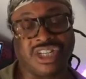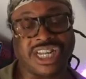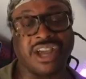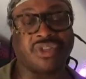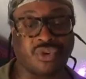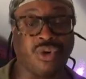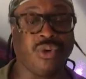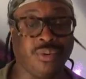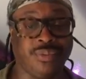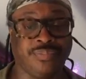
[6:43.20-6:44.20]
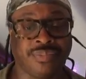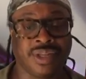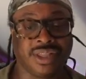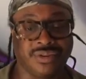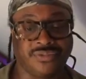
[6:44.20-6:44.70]
get through
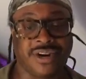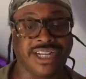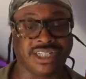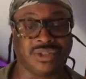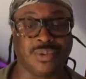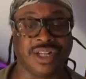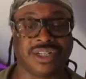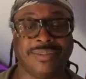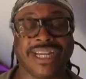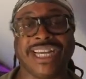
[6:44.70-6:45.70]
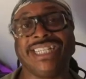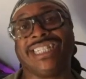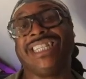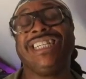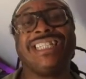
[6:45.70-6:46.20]
the phrase as well, to make it as
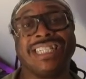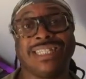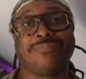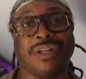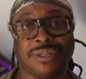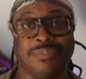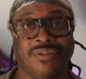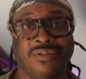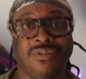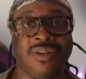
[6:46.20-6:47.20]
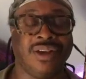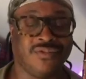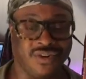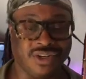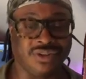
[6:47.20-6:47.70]
easy as possible
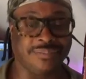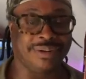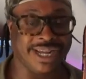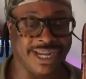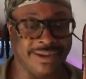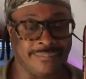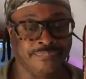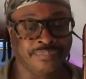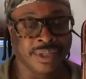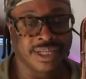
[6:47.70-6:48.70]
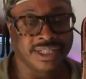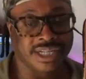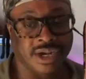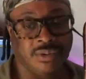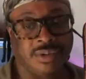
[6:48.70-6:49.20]
for you to play.
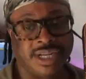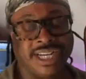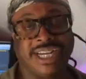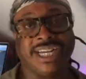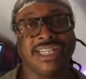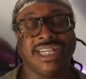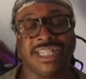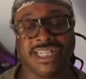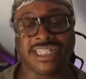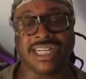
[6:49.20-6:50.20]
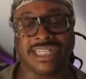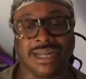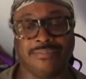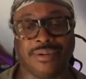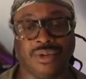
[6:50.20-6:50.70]
So in this
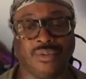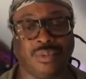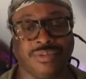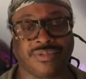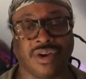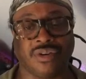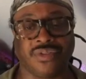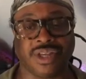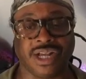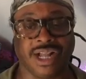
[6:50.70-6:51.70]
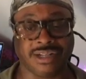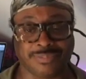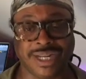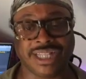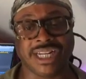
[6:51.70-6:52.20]
example, we've got I'll
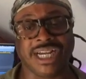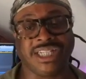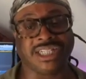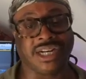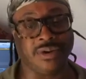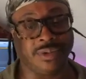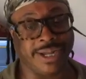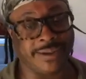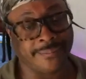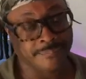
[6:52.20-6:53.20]
play the line slowly.